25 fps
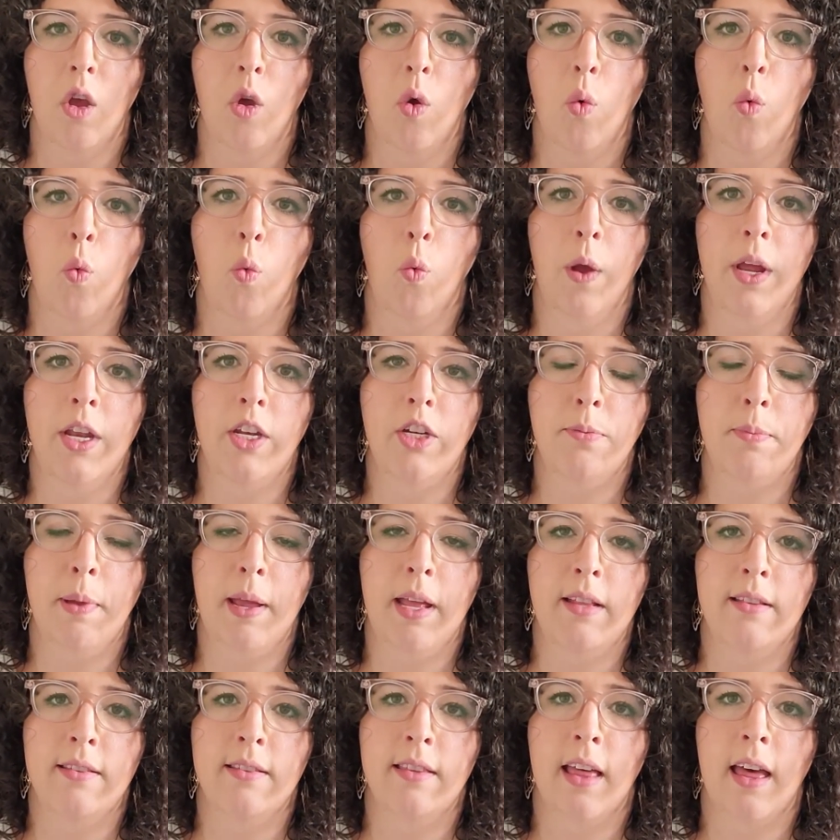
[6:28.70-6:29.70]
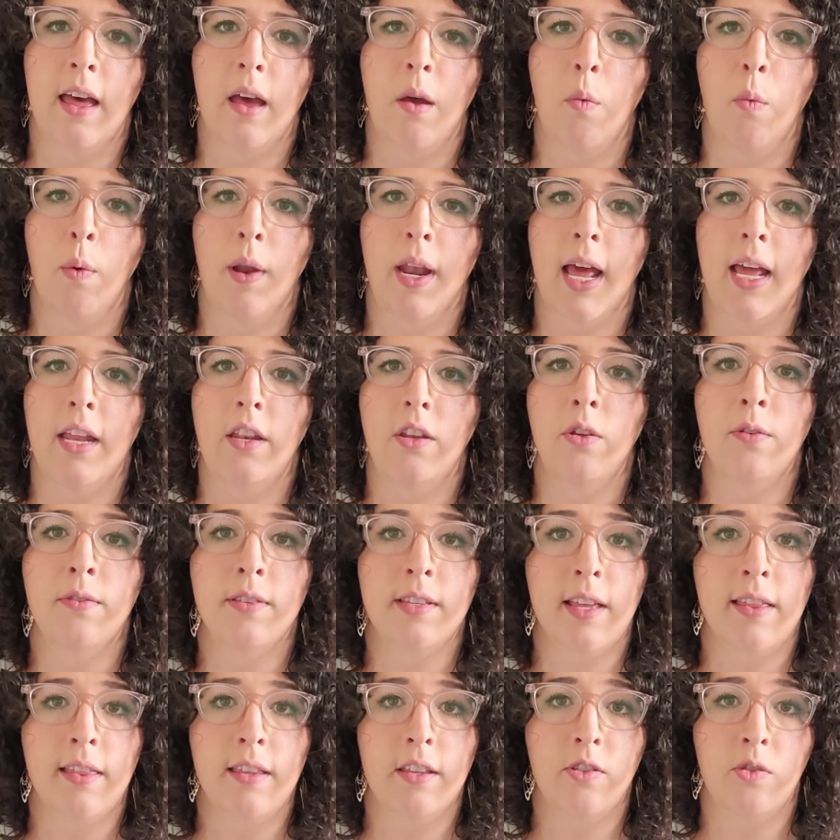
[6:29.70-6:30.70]
Which means that when I do
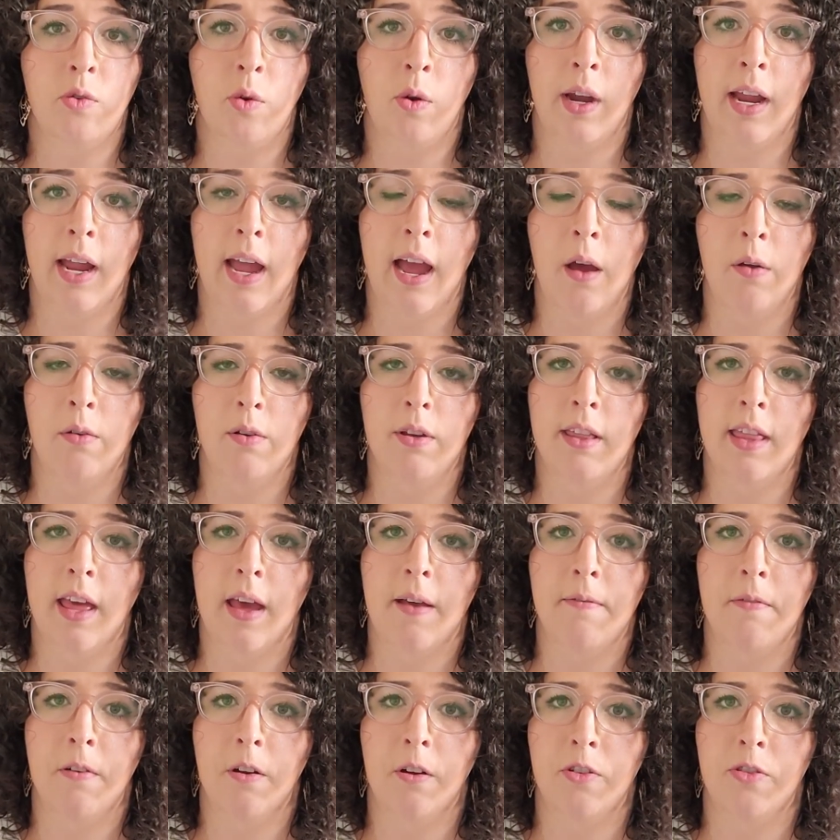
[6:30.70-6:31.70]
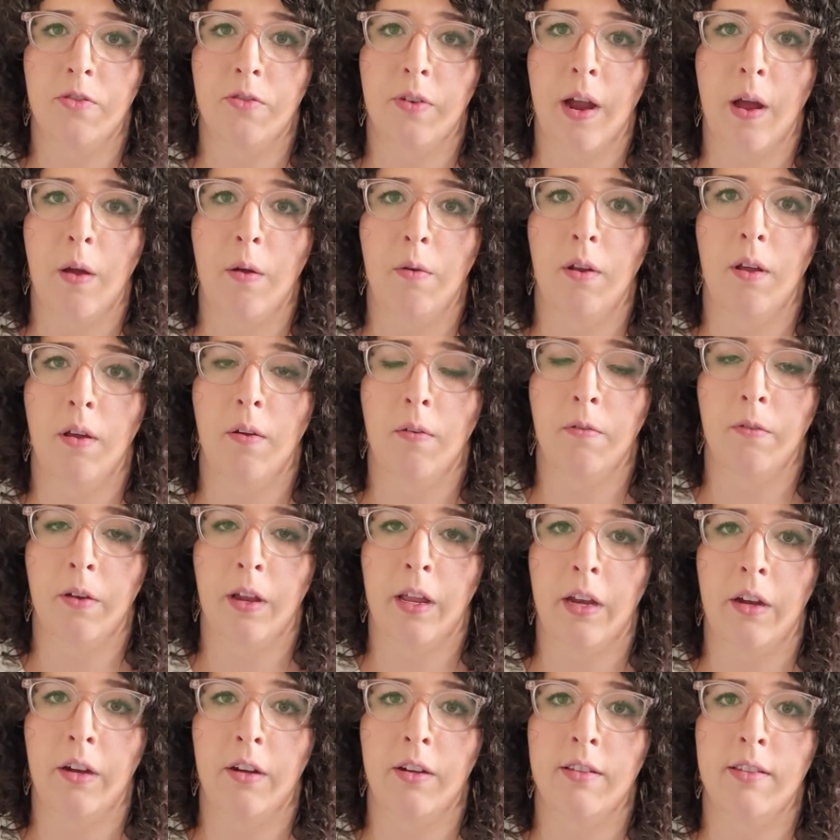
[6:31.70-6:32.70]
send the story out to that first round of
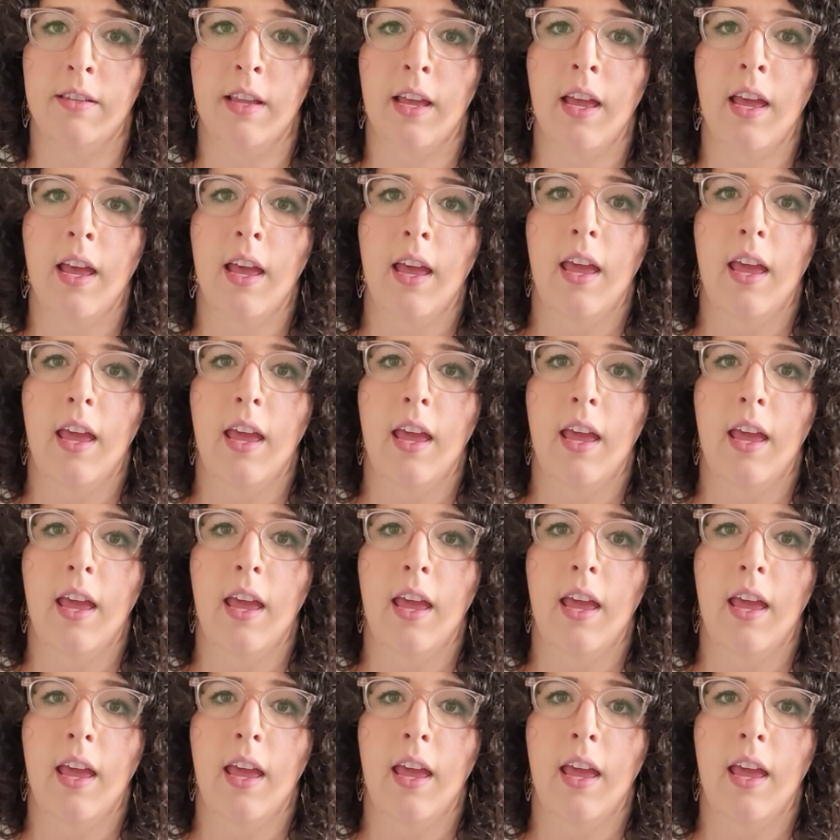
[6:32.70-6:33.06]
readers,